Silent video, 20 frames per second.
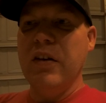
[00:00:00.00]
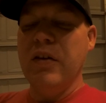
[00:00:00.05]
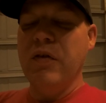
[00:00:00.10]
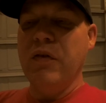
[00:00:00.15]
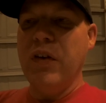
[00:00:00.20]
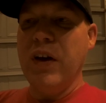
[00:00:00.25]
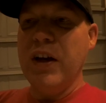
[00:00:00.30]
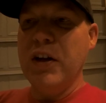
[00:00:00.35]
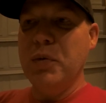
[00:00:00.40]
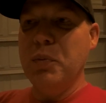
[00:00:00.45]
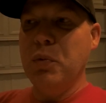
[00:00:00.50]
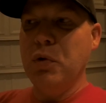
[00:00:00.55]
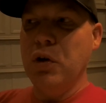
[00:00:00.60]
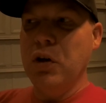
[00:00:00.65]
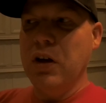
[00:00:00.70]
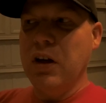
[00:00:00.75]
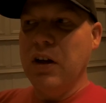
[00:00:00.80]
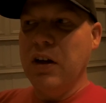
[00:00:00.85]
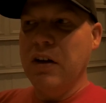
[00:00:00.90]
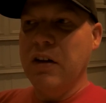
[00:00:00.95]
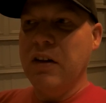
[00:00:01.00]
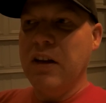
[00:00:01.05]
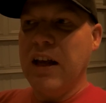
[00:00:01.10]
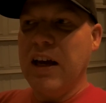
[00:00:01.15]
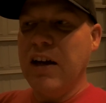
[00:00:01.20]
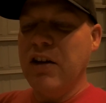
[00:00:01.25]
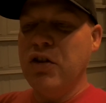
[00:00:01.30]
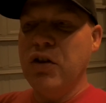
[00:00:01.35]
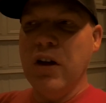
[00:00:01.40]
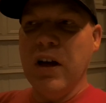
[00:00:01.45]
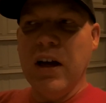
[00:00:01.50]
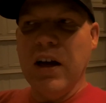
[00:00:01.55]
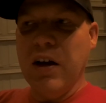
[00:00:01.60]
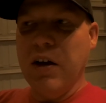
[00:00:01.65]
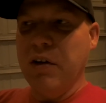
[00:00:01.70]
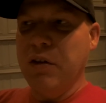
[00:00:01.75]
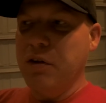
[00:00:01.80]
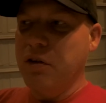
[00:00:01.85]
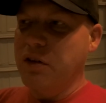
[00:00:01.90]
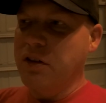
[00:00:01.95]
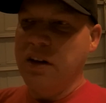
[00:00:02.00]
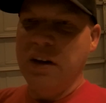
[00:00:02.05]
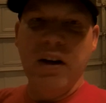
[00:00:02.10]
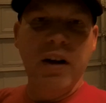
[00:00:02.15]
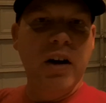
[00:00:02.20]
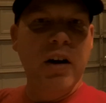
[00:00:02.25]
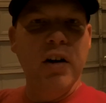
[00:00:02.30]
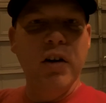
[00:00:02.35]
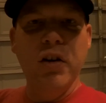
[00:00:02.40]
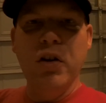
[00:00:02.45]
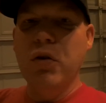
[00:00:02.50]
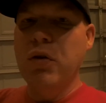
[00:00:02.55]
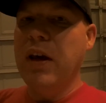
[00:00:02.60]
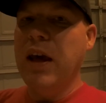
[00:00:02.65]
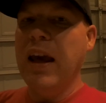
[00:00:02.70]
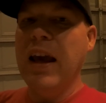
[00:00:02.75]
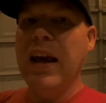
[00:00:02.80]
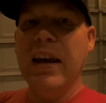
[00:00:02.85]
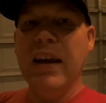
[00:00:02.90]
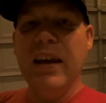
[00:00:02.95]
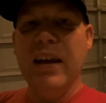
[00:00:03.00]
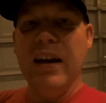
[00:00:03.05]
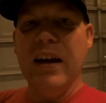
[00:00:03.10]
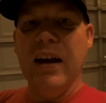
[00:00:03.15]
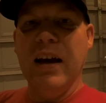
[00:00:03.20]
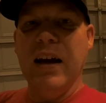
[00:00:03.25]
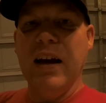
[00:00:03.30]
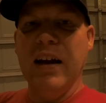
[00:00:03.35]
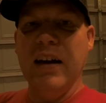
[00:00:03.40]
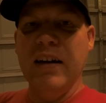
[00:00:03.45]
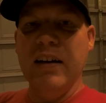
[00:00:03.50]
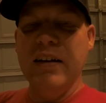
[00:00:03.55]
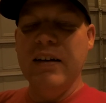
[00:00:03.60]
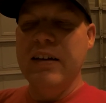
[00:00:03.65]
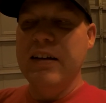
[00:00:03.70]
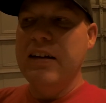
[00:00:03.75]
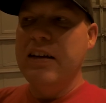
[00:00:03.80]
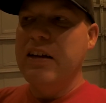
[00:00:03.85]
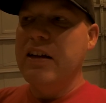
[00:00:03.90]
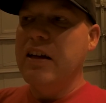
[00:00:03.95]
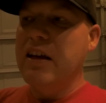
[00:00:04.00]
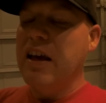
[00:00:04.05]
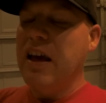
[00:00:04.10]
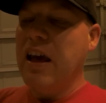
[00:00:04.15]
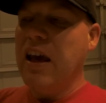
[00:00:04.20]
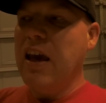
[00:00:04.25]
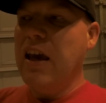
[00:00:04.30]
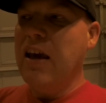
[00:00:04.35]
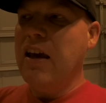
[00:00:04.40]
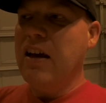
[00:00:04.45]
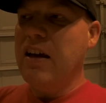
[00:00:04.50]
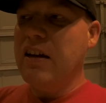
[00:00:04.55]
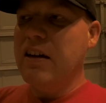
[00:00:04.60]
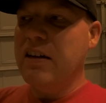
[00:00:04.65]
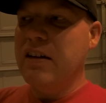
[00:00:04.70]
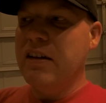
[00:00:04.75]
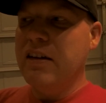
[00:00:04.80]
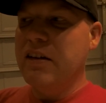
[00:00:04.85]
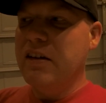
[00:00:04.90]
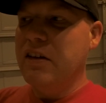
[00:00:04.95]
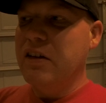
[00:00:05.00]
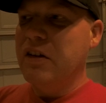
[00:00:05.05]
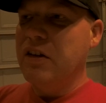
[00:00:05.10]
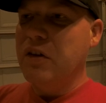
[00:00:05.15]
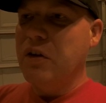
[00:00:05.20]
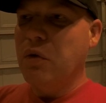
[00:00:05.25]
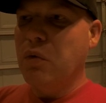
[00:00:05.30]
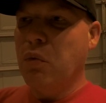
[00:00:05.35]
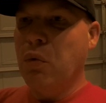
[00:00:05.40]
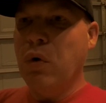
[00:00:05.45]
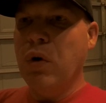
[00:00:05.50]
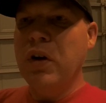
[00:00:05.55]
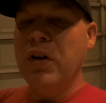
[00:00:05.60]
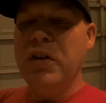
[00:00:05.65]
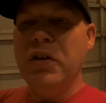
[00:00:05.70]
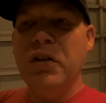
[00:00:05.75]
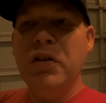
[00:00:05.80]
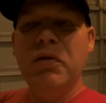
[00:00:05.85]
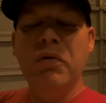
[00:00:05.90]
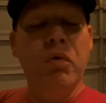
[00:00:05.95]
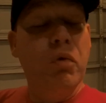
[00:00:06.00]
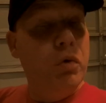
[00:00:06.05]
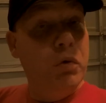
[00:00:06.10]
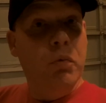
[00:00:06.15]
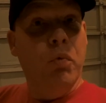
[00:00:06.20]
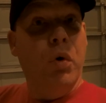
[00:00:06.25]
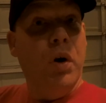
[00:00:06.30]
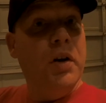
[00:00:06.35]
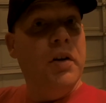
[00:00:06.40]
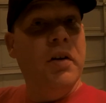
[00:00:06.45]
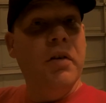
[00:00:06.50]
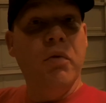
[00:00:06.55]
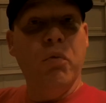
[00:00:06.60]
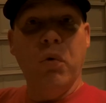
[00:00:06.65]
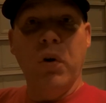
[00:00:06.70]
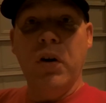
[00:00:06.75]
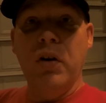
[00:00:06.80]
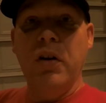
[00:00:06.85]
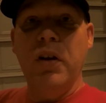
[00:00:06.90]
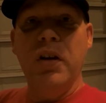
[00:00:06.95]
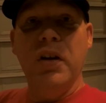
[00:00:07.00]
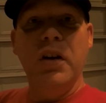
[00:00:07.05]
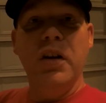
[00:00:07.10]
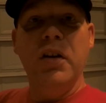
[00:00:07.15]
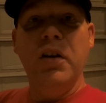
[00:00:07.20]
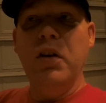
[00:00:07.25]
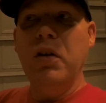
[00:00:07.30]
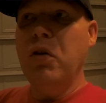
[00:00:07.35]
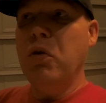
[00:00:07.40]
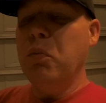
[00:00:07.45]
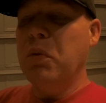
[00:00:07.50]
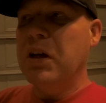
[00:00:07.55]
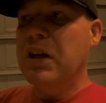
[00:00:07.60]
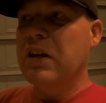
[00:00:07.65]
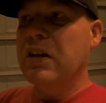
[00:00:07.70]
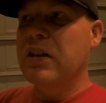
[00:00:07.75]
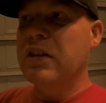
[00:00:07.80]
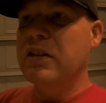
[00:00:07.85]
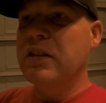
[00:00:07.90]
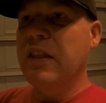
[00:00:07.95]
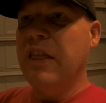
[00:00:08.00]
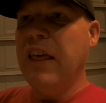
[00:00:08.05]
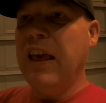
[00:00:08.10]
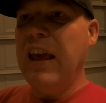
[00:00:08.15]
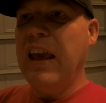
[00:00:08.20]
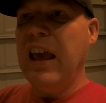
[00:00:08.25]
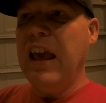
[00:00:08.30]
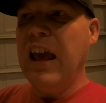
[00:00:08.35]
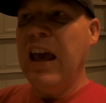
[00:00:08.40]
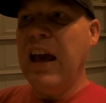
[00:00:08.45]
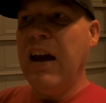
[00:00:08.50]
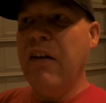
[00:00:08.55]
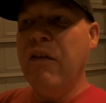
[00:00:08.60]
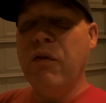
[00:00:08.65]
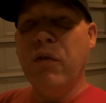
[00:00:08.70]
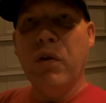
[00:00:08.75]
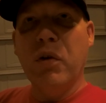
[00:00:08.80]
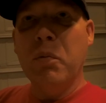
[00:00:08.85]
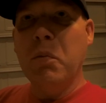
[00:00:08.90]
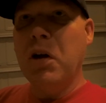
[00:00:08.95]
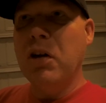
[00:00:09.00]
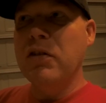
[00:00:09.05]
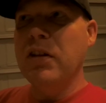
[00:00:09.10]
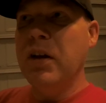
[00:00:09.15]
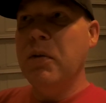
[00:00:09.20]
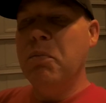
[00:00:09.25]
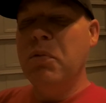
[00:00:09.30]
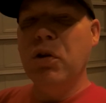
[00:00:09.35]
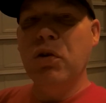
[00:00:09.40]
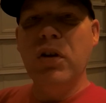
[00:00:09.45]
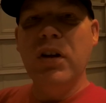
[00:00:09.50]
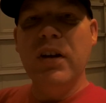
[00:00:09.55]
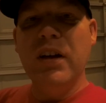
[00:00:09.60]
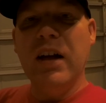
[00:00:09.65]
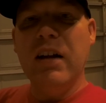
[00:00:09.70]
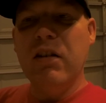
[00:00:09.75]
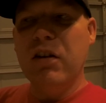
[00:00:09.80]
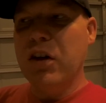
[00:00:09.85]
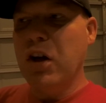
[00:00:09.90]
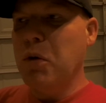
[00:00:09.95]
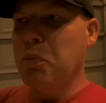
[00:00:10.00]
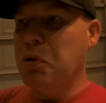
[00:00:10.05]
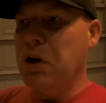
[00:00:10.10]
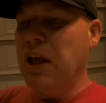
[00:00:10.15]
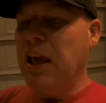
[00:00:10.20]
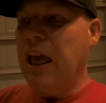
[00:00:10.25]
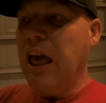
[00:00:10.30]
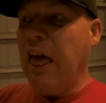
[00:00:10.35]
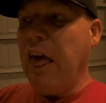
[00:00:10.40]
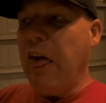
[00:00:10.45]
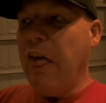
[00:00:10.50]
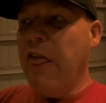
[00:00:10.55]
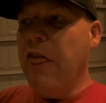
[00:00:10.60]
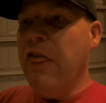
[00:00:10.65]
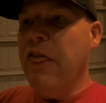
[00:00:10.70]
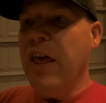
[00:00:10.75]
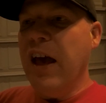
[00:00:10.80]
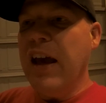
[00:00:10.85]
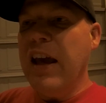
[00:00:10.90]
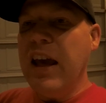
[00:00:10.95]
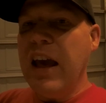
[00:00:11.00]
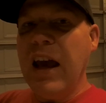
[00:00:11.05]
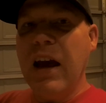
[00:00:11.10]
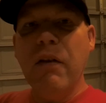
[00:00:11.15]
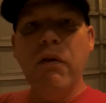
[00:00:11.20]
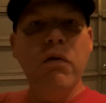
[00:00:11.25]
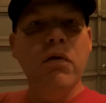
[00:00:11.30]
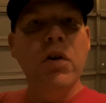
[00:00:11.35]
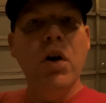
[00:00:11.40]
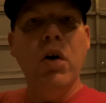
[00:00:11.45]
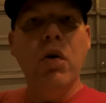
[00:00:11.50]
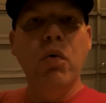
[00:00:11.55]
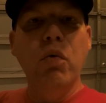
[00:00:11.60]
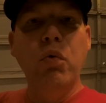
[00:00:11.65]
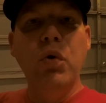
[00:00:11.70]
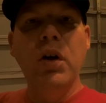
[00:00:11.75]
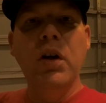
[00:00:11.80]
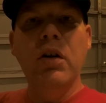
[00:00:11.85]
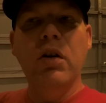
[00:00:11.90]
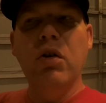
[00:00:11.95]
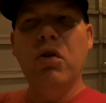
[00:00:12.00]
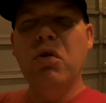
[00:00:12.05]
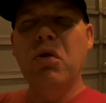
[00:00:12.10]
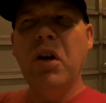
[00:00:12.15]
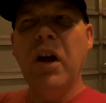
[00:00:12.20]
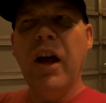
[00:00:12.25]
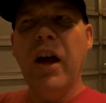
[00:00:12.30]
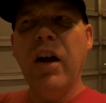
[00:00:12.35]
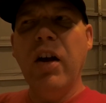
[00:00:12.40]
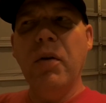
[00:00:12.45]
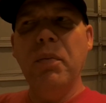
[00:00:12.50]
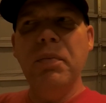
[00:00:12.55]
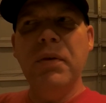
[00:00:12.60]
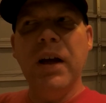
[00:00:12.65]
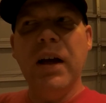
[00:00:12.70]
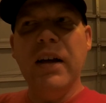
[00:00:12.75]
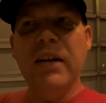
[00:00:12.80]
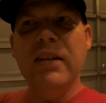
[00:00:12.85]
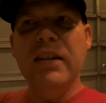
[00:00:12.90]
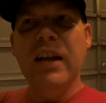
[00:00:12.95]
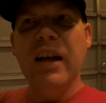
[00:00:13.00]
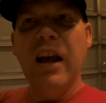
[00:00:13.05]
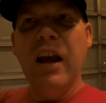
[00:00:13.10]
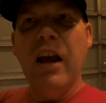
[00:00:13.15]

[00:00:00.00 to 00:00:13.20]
Facebook locks you out. There's an error. You can't get on. And what are you going to do? Because they have, for a multi-billion-dollar company, they have no real help desk.